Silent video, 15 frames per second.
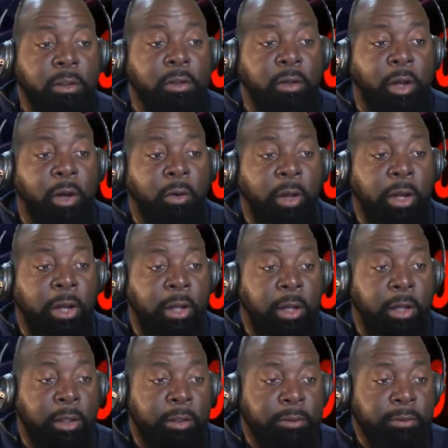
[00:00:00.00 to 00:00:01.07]
You
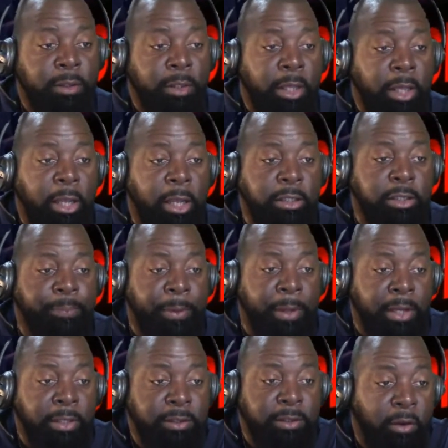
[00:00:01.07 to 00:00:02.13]
know, it
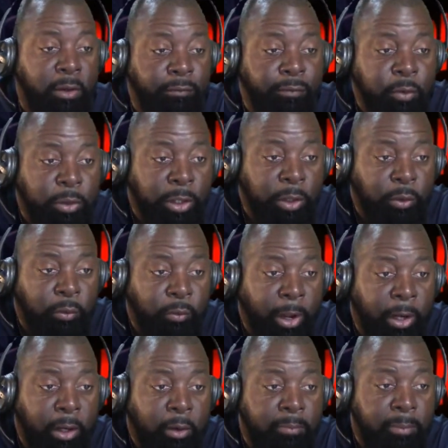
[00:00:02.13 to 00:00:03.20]
depends on if you get a
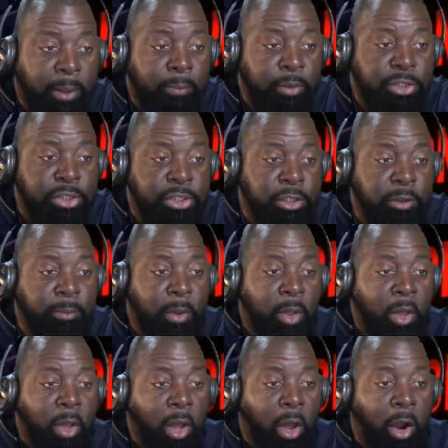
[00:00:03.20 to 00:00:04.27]
regular
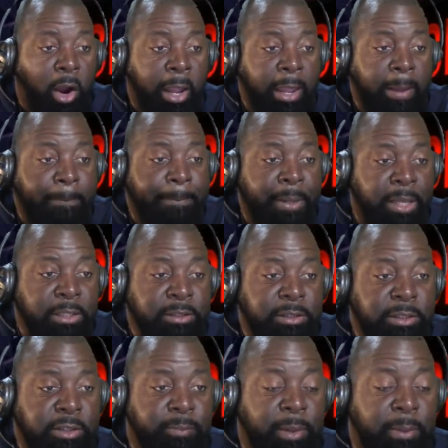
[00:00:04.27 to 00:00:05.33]
membership or a
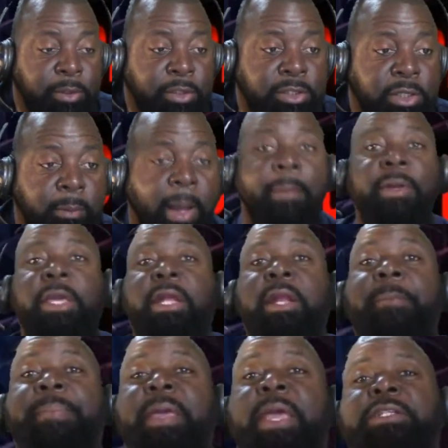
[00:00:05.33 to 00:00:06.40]
business membership. I'm going
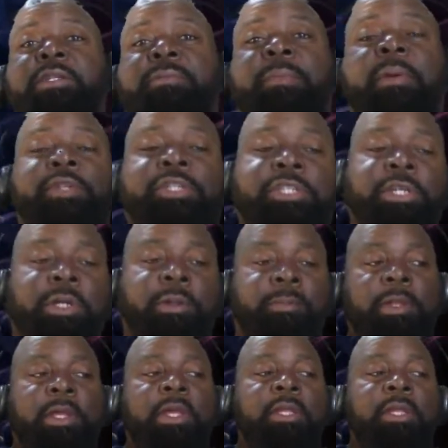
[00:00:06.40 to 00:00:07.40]
to get a business membership.